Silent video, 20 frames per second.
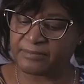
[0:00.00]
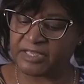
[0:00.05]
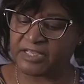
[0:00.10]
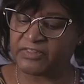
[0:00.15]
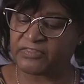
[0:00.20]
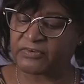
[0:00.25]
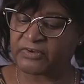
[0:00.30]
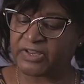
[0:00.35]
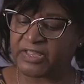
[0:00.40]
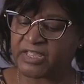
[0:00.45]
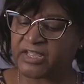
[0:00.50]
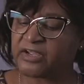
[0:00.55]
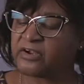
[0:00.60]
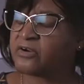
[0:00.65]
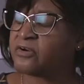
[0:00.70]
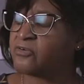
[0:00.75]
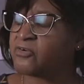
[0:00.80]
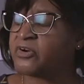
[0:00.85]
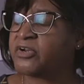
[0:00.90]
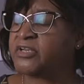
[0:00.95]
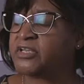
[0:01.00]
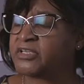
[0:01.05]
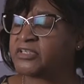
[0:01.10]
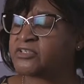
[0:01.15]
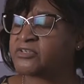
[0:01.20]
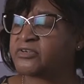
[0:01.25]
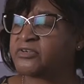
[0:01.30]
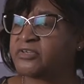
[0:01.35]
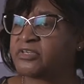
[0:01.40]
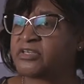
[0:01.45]
either here or in
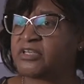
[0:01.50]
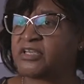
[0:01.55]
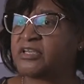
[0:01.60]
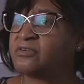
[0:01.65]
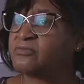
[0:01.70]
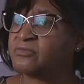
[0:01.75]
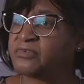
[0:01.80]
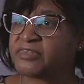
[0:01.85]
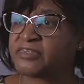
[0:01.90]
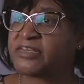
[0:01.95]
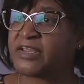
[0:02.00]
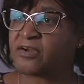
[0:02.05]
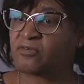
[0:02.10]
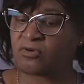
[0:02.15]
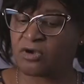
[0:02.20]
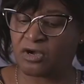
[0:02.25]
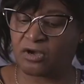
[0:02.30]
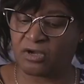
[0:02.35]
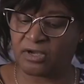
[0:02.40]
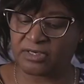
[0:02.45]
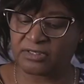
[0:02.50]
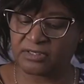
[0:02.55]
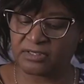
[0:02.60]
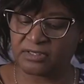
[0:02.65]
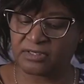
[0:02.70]
eternity, was now gone.